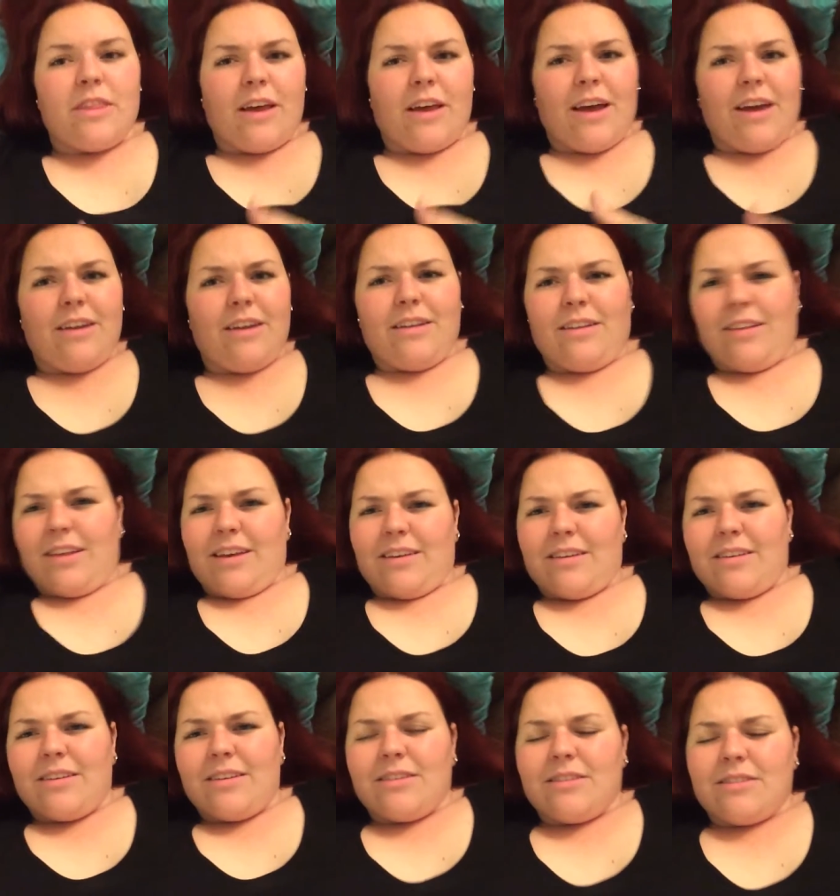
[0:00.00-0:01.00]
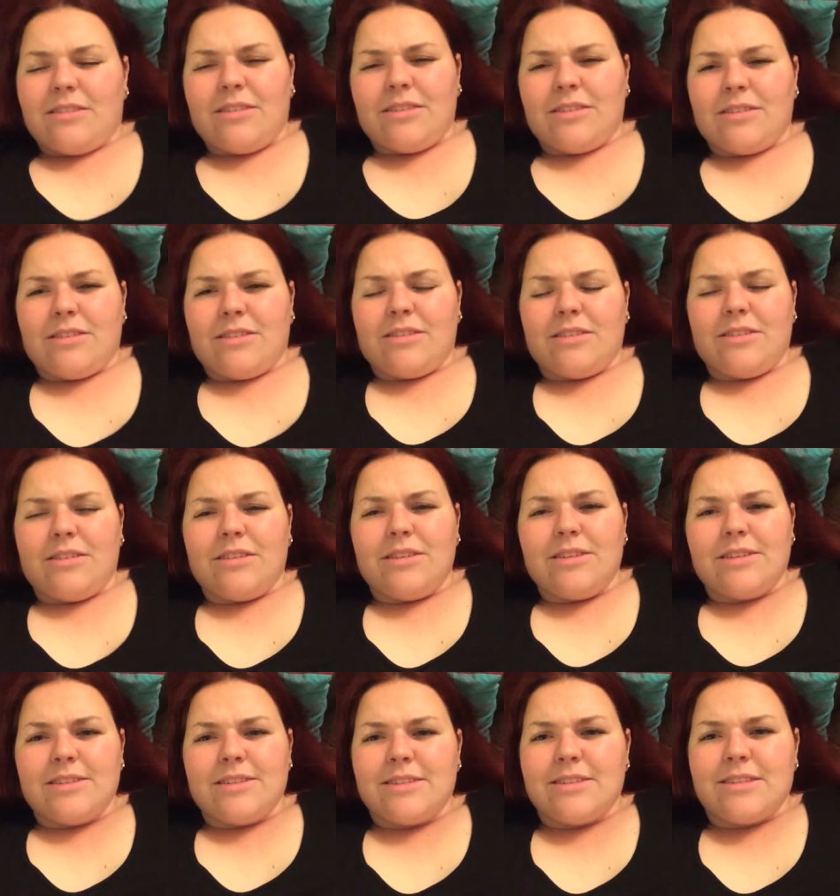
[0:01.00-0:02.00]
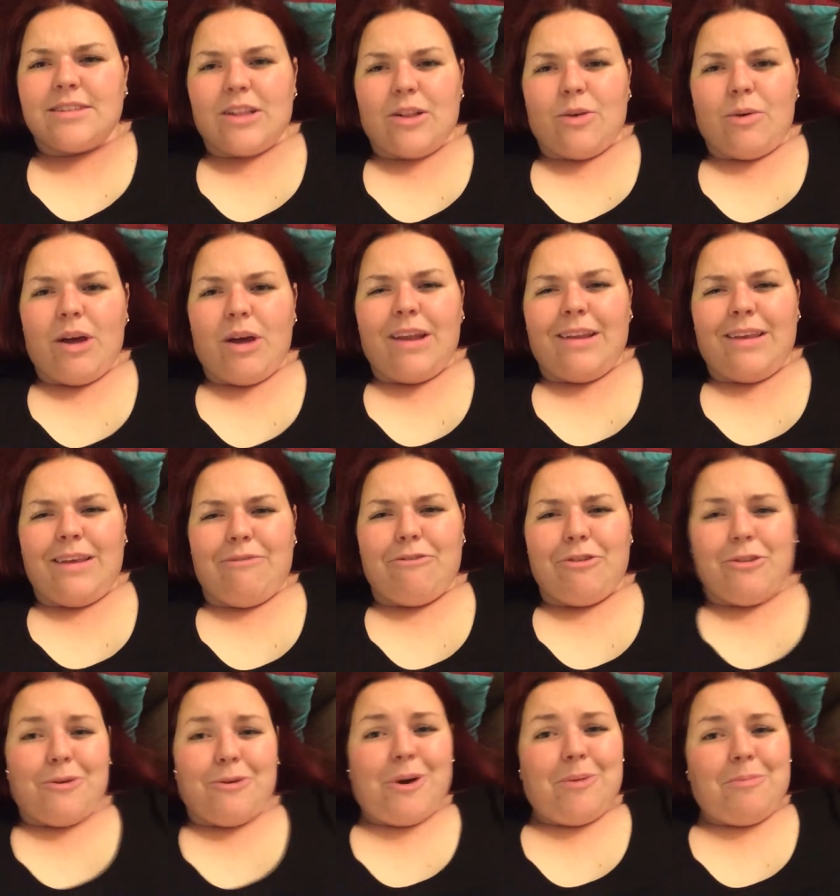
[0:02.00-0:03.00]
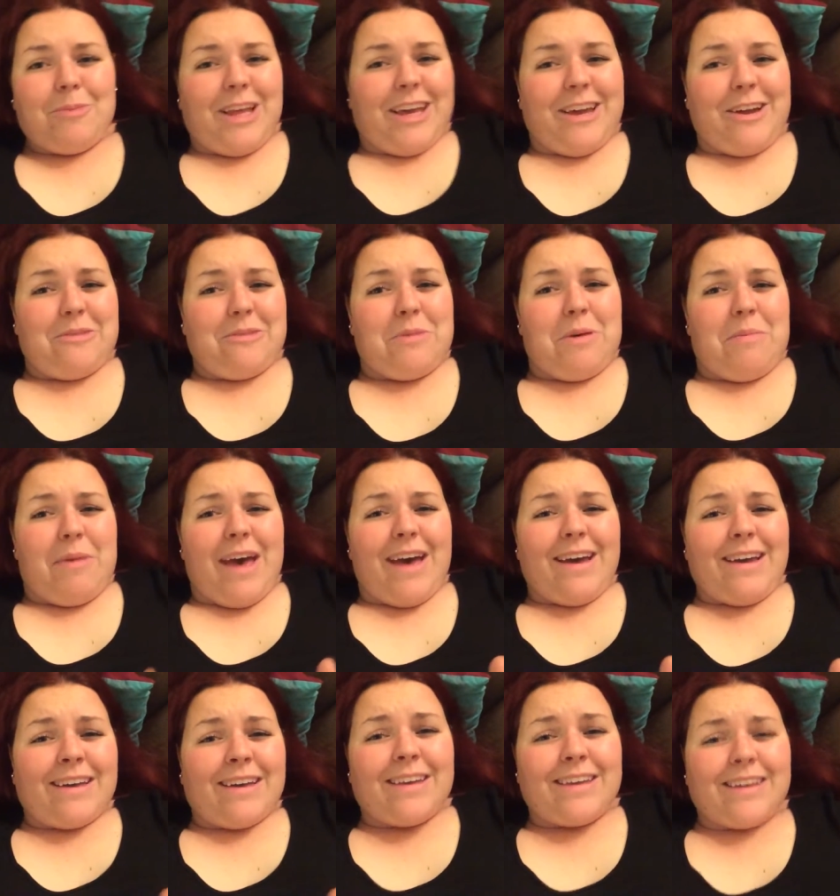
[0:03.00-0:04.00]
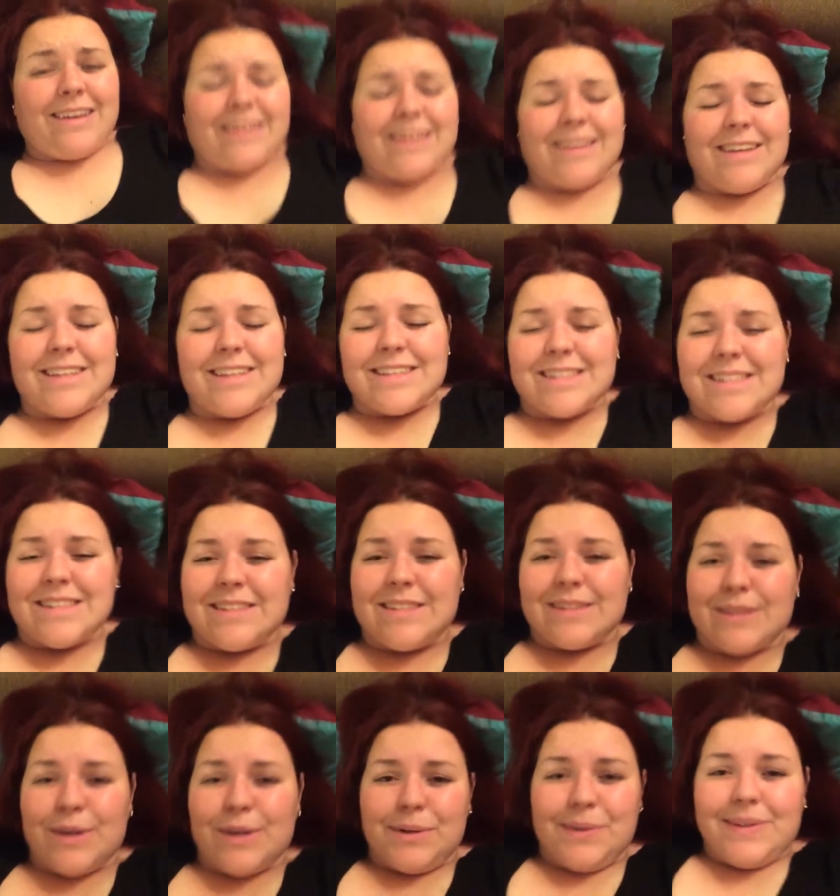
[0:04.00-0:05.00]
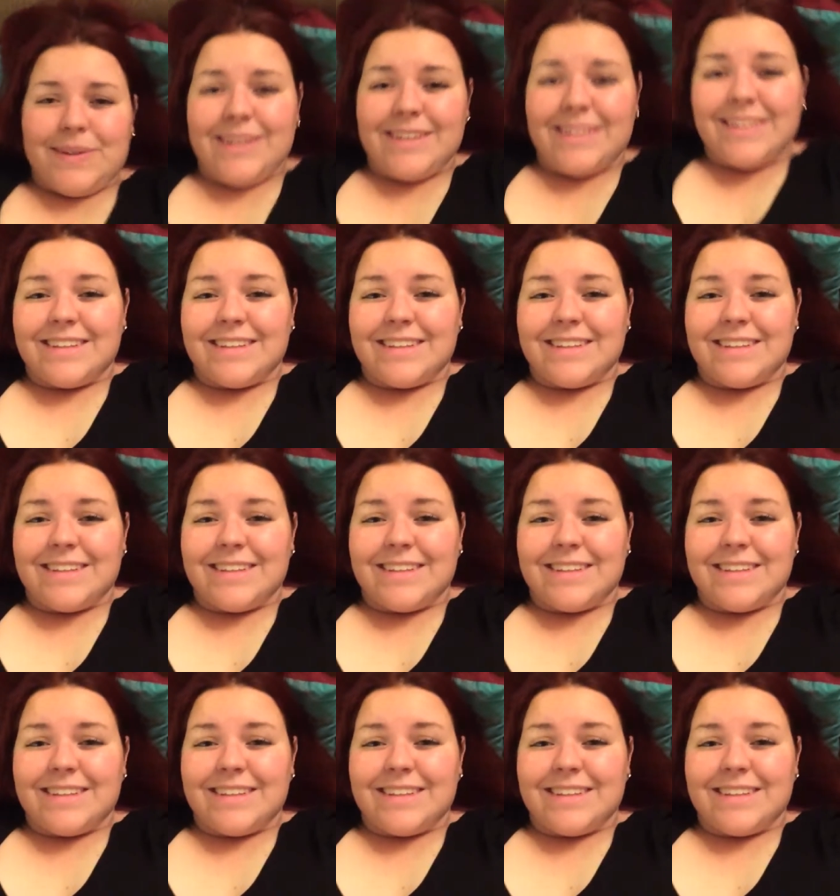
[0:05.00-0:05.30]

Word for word: the kind of like silhouette even though I'm laying on my back. So